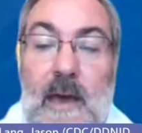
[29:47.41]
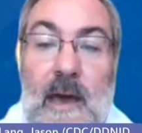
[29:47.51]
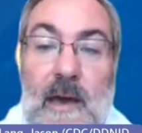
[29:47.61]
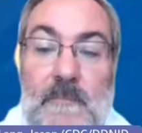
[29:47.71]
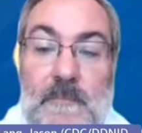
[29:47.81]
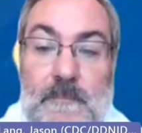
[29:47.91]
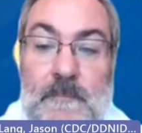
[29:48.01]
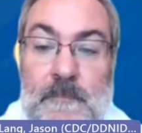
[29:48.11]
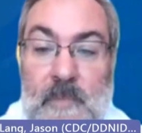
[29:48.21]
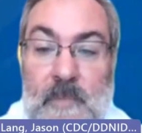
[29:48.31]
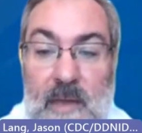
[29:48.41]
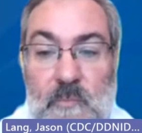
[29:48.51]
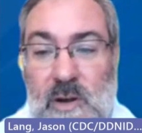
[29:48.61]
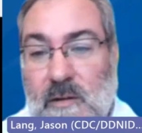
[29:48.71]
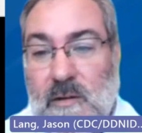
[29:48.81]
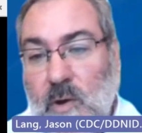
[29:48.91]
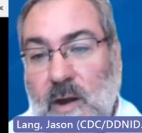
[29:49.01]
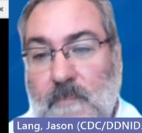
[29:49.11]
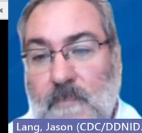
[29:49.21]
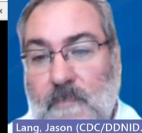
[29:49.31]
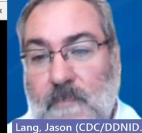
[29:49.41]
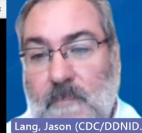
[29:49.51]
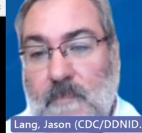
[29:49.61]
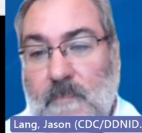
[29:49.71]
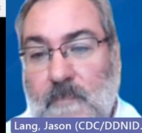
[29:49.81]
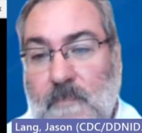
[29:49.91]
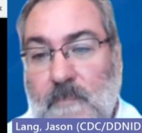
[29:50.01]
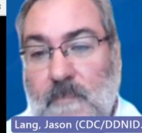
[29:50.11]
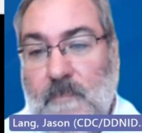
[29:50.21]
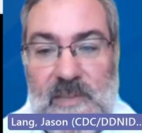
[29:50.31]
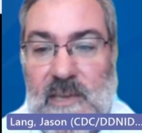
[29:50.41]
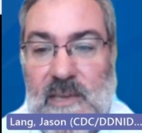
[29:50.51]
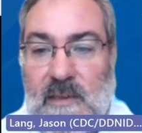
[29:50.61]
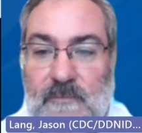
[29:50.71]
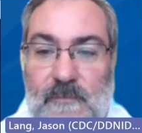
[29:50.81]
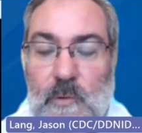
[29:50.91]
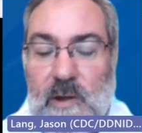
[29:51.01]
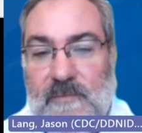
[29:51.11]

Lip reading: And we're about 45